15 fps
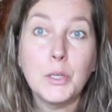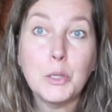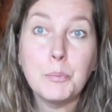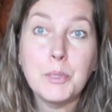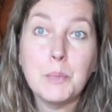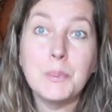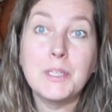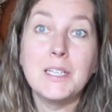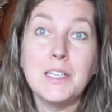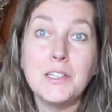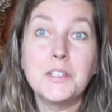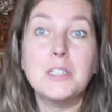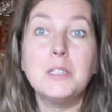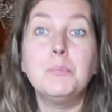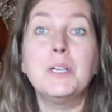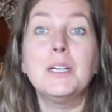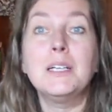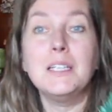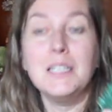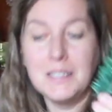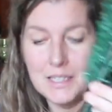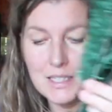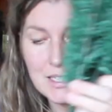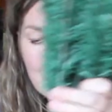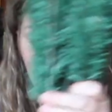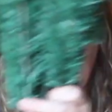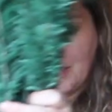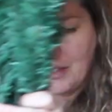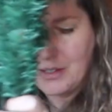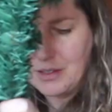could have been a bit easier, but it is
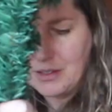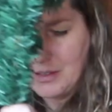in.